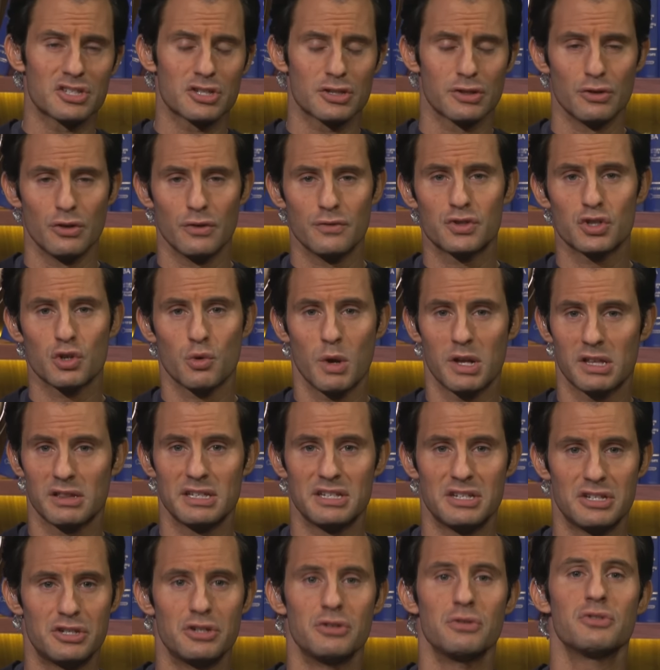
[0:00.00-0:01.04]
sleuths
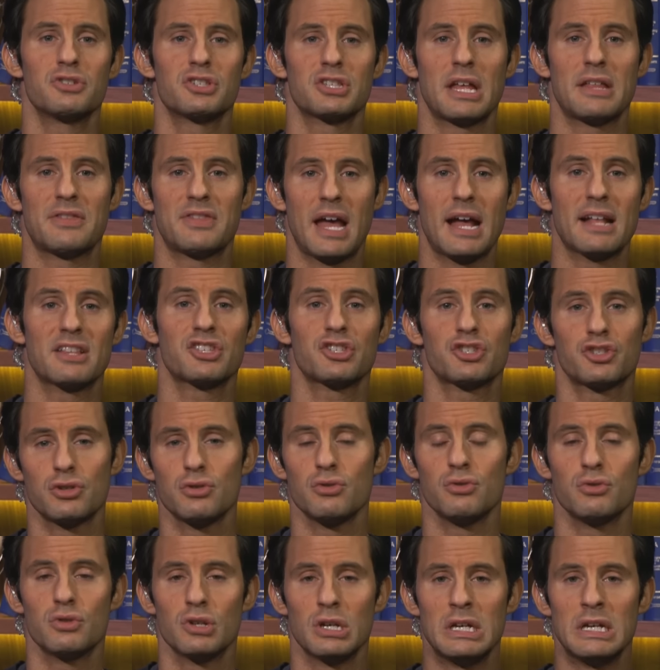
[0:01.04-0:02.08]
quickly deduced that that
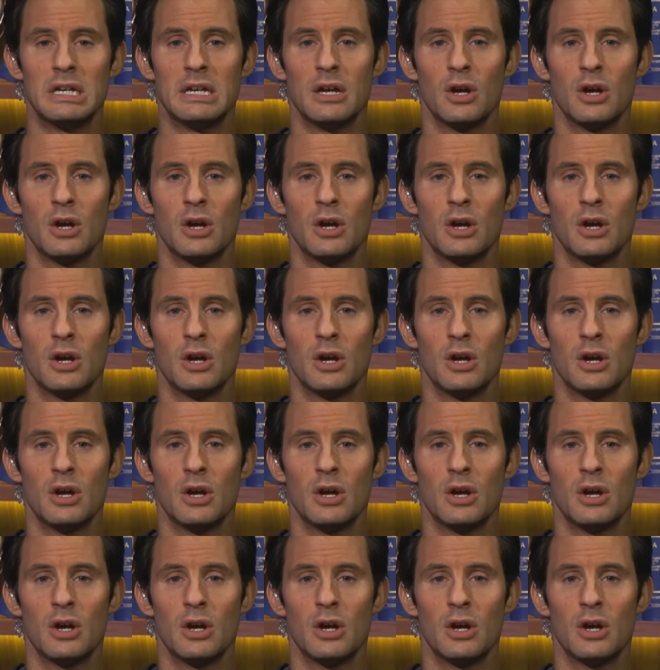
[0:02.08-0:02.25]
suit